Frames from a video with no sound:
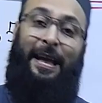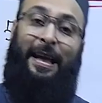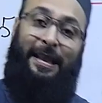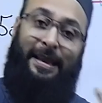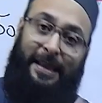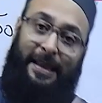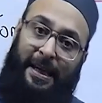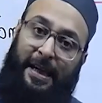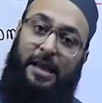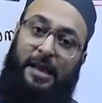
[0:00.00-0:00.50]

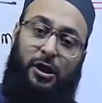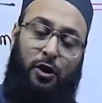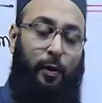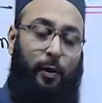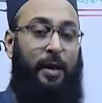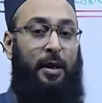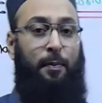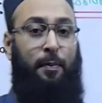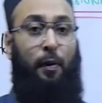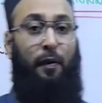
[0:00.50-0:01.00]
and these
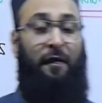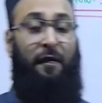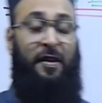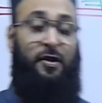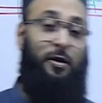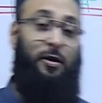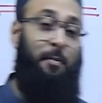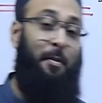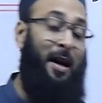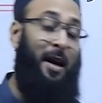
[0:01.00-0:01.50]
20
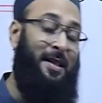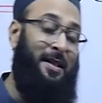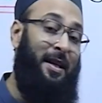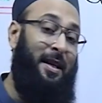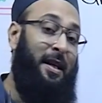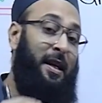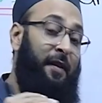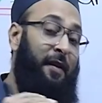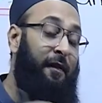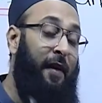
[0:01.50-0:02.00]
professional marks
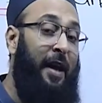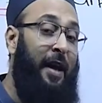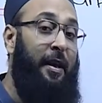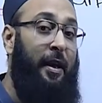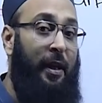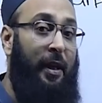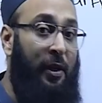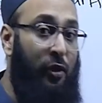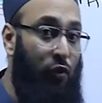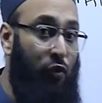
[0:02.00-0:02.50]
are
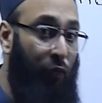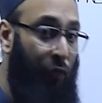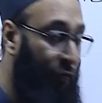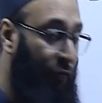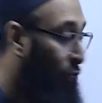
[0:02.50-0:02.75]
divided into